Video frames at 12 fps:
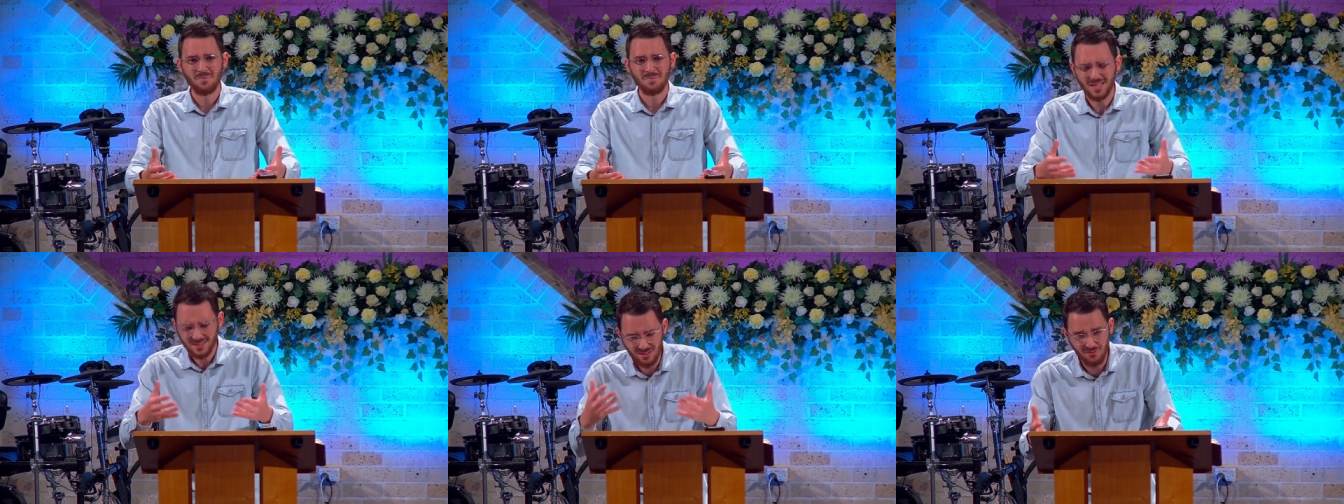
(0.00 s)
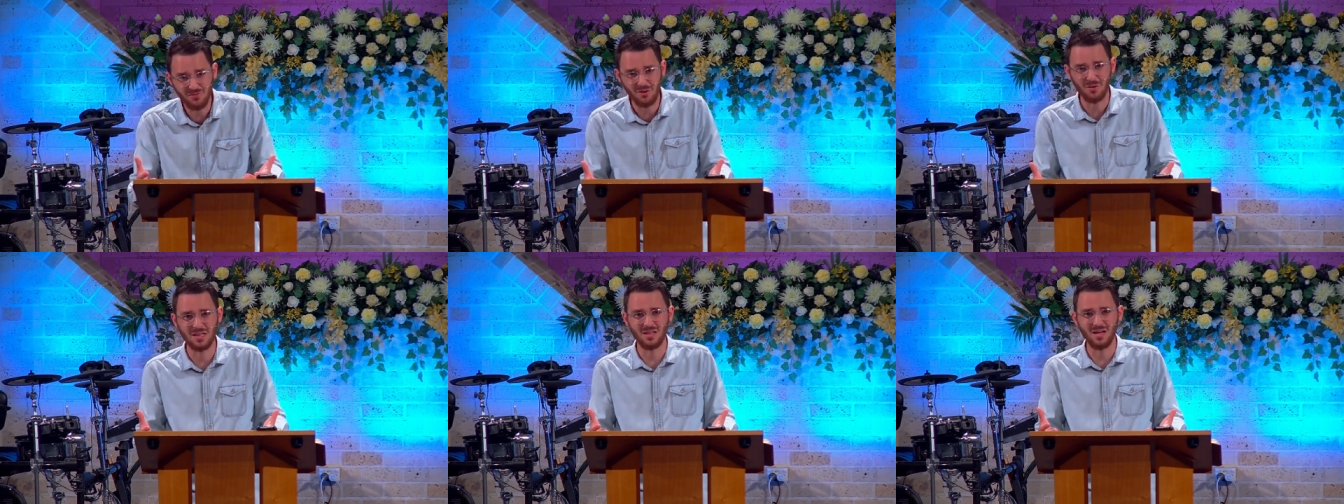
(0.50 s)
That's not
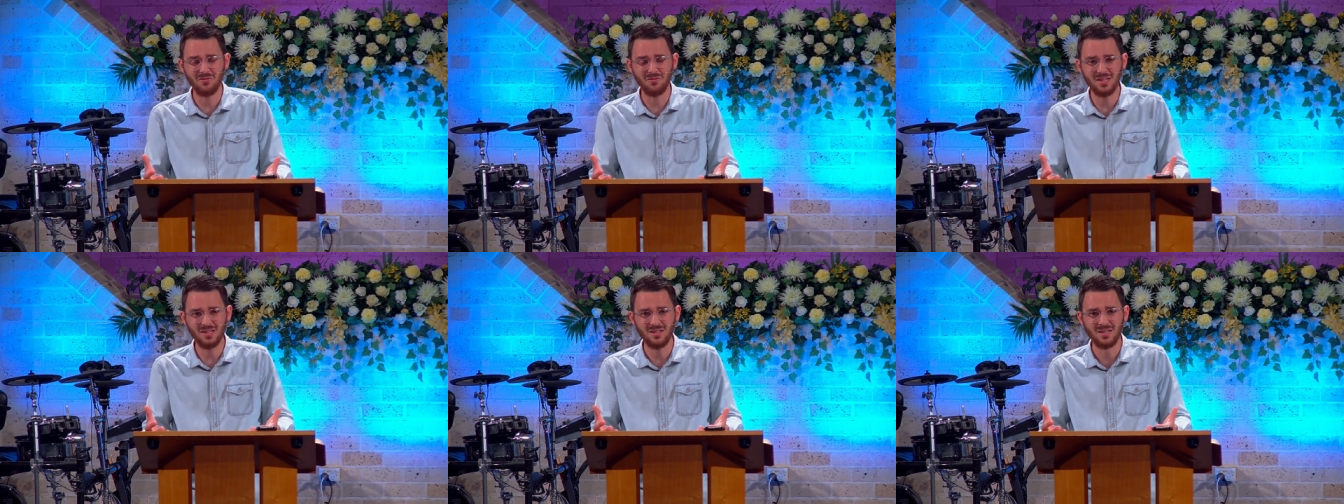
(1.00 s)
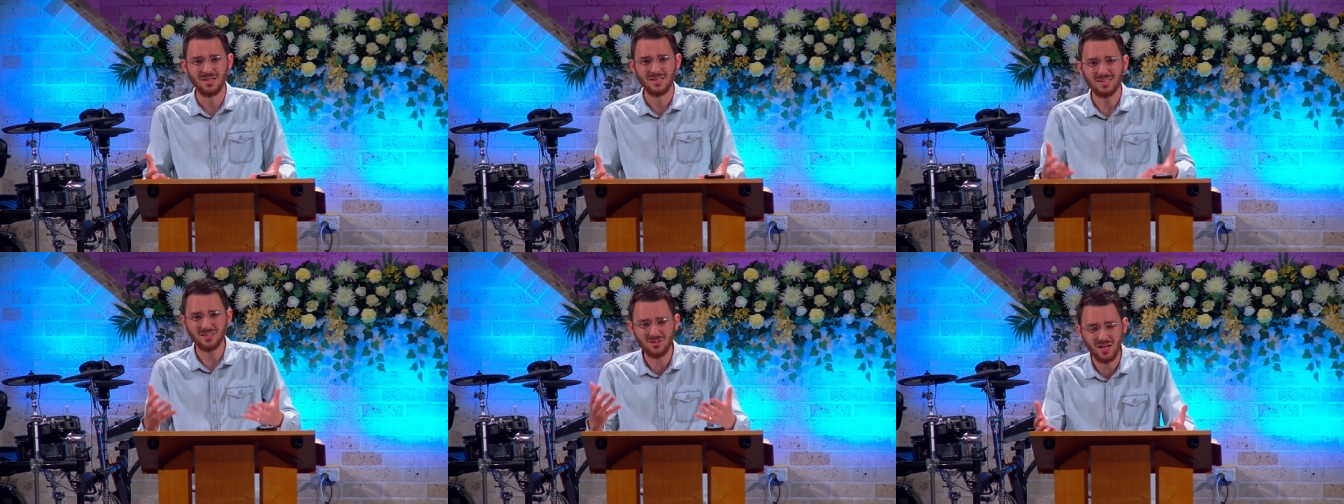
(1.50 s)
very loving.
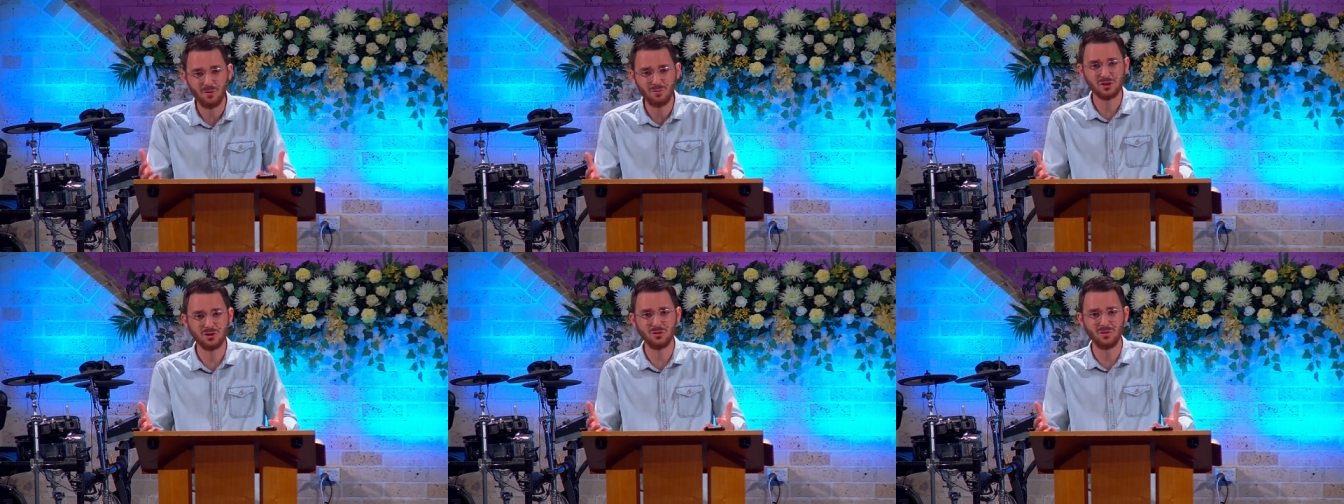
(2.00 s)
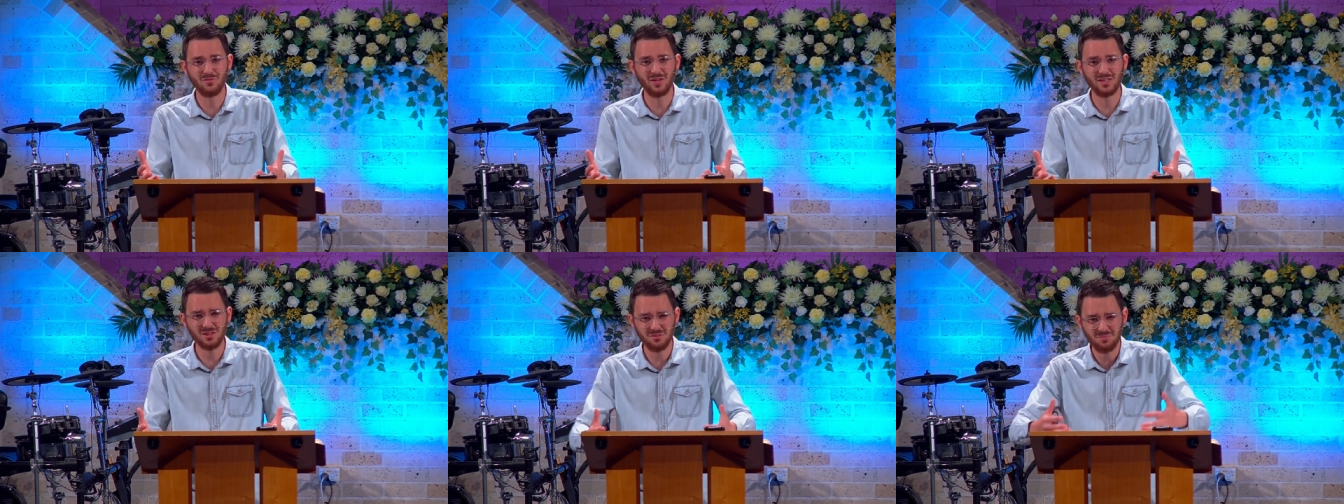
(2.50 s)
That's not how we should do
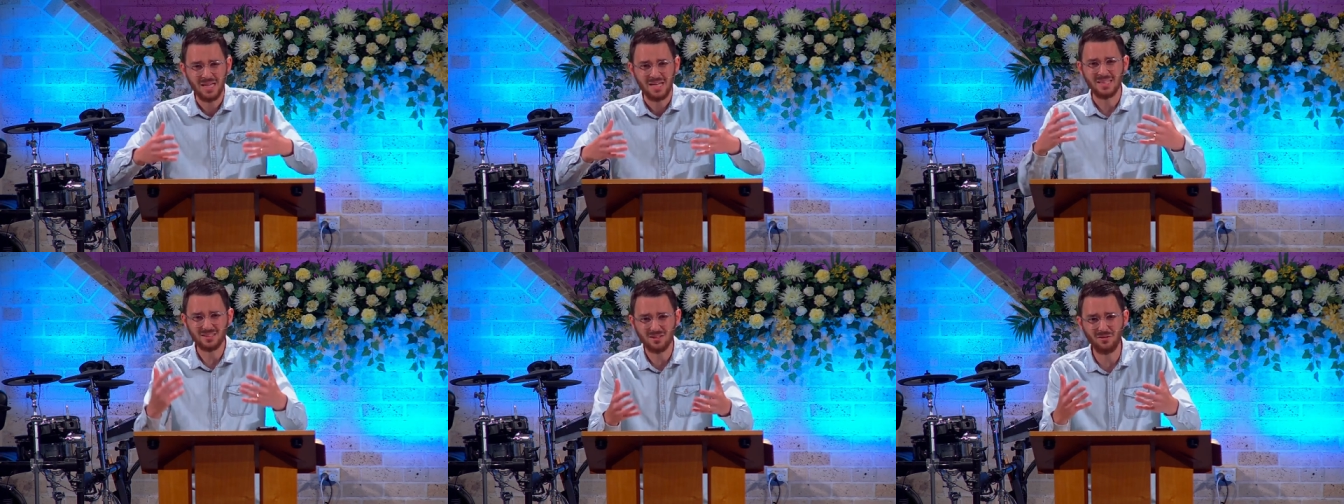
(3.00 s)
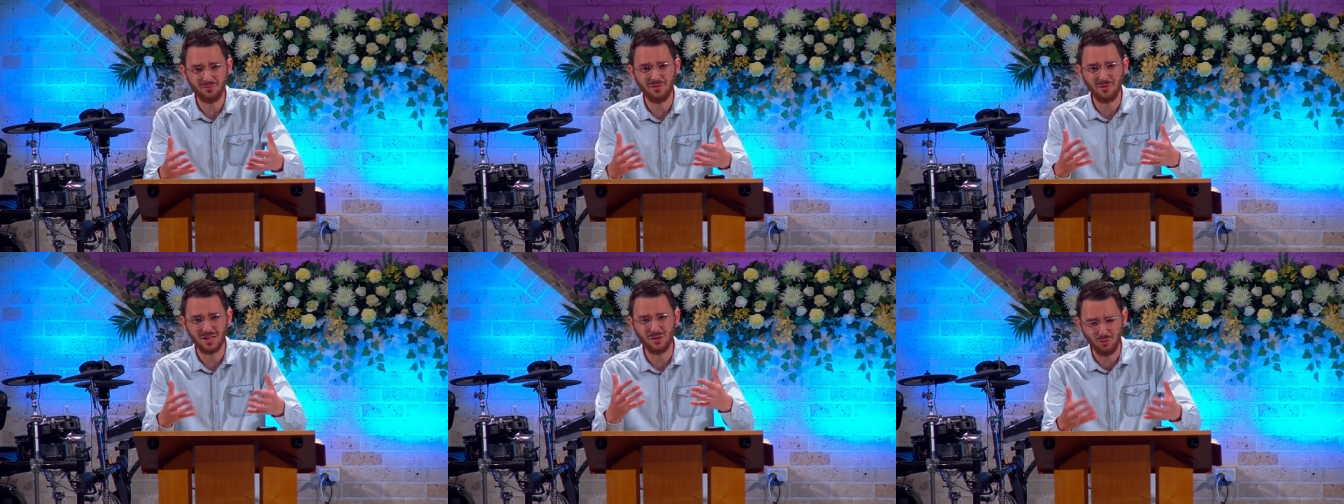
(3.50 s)
evangelism. That's not
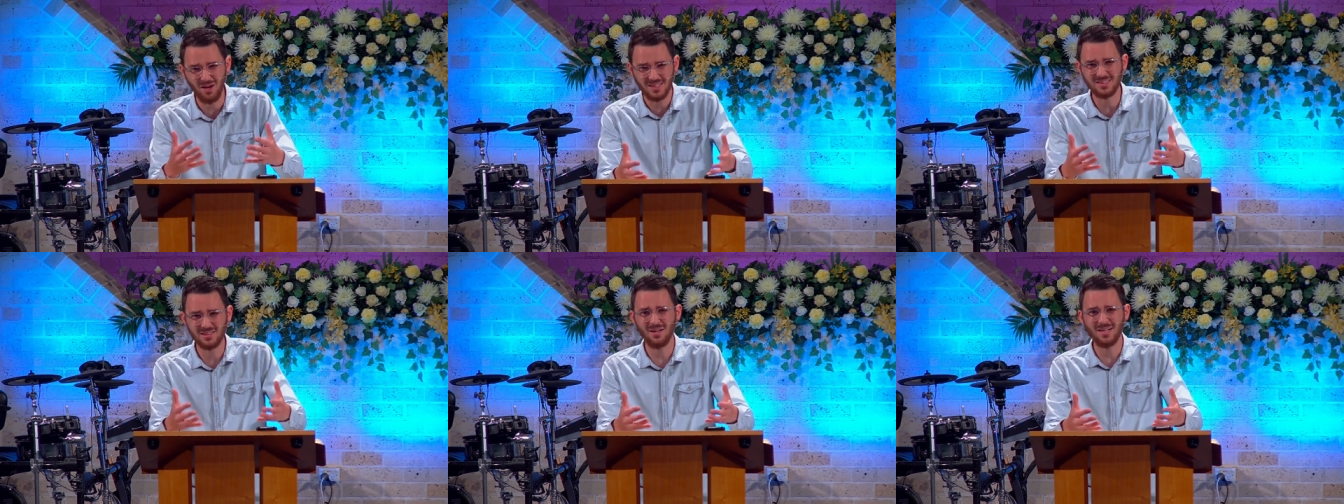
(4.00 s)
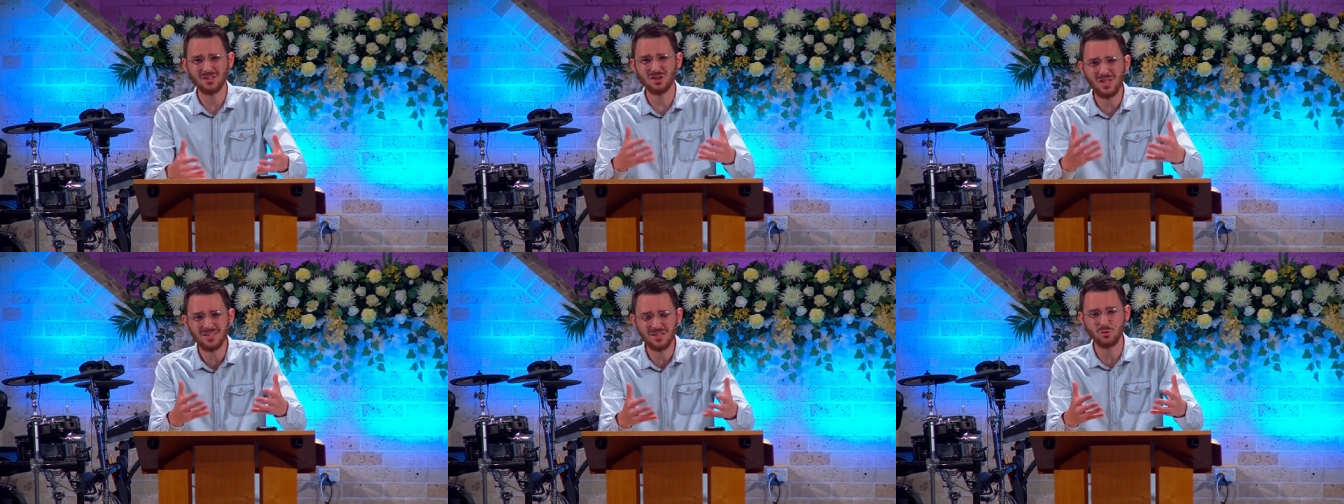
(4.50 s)
very Christ like.
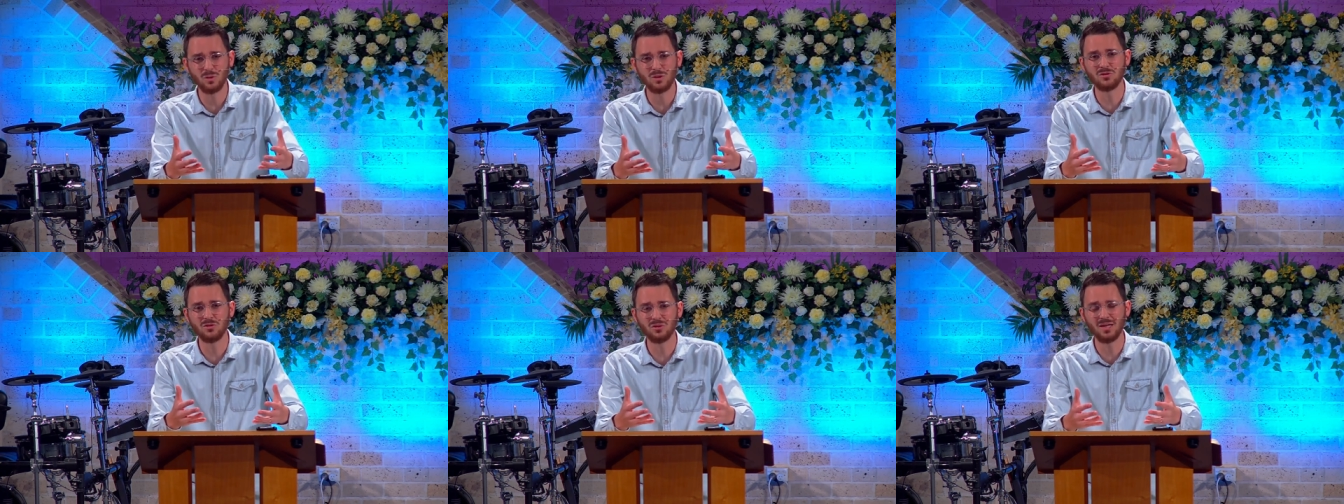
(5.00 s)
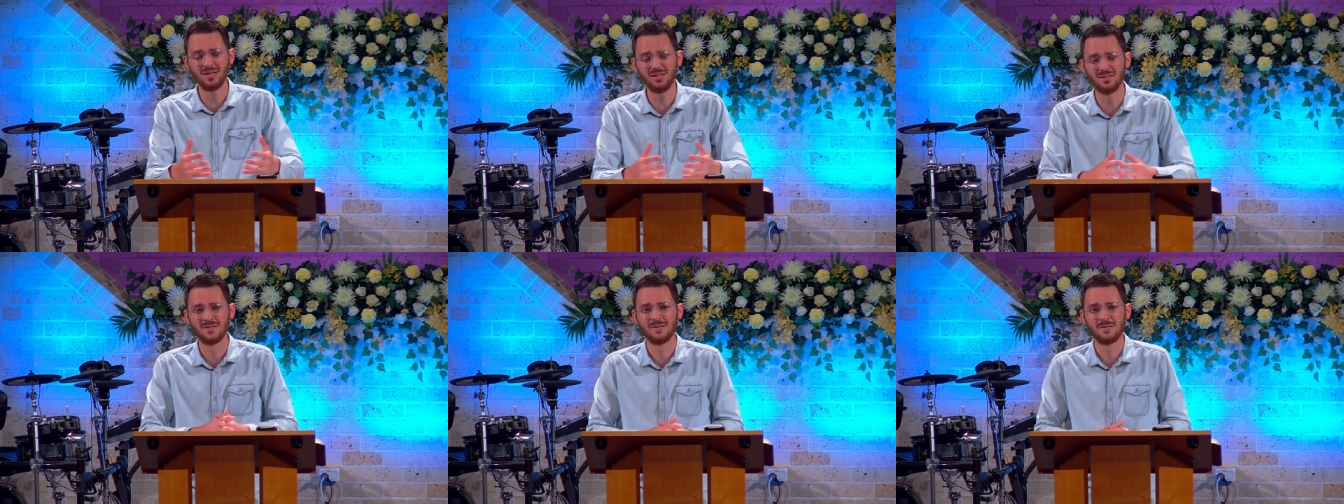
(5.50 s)
Jesus wouldn't do
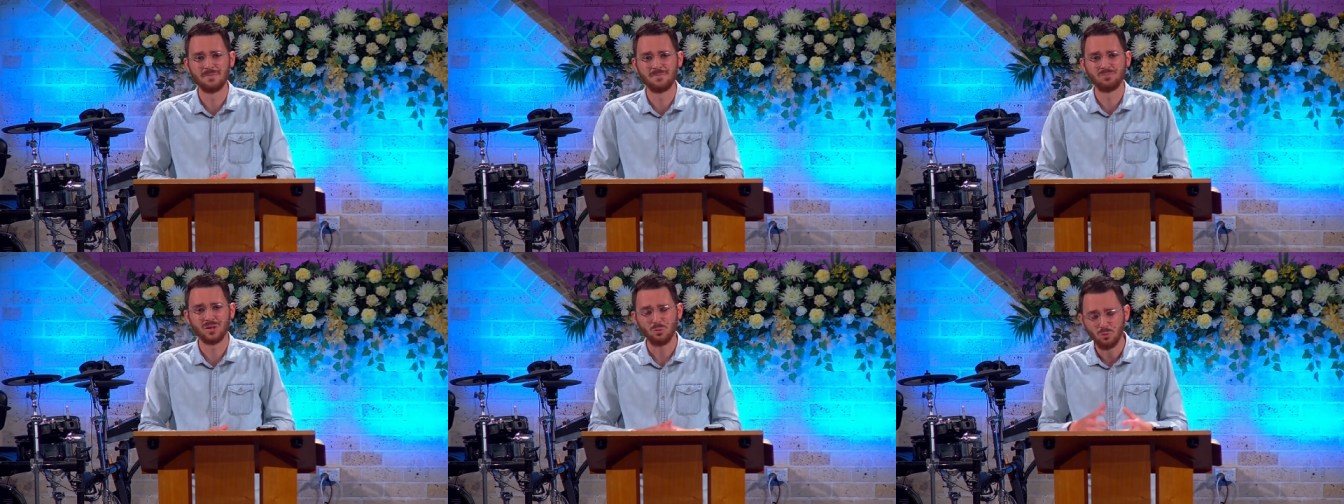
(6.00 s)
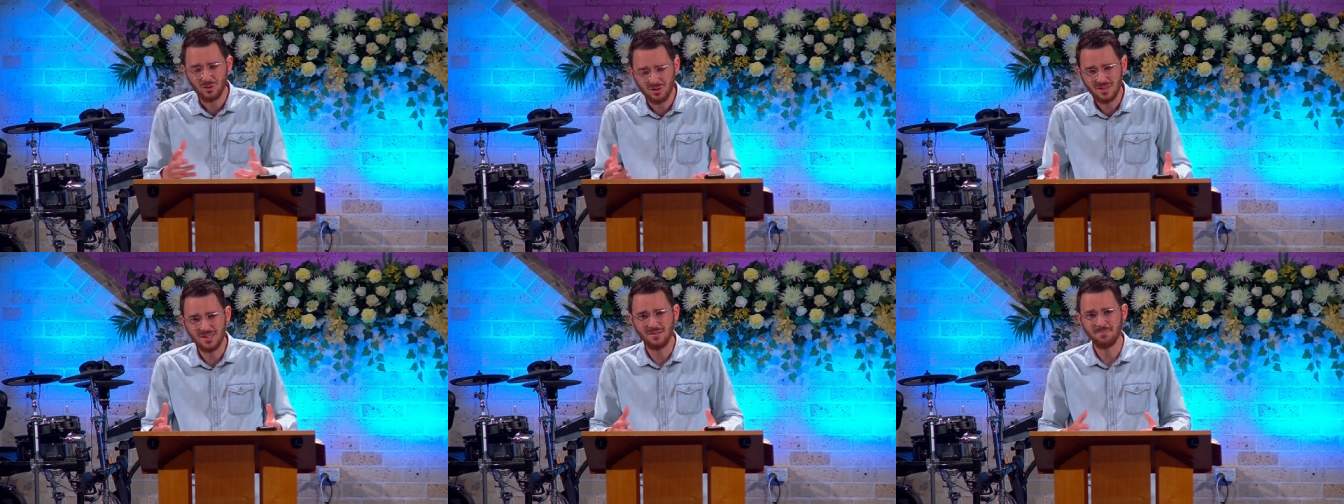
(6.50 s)
that,
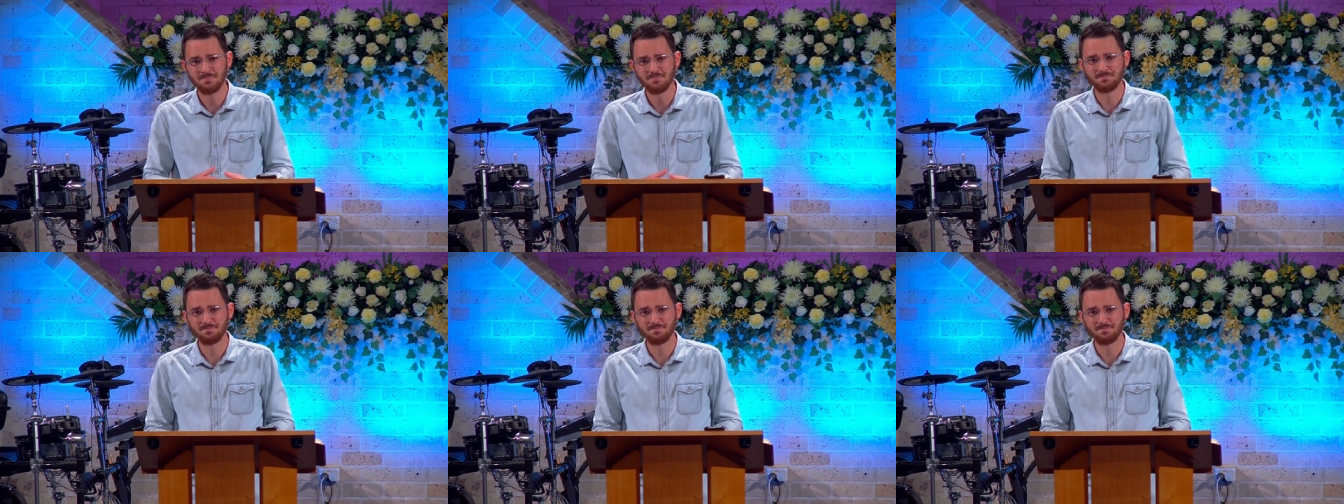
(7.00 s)
wouldn't he?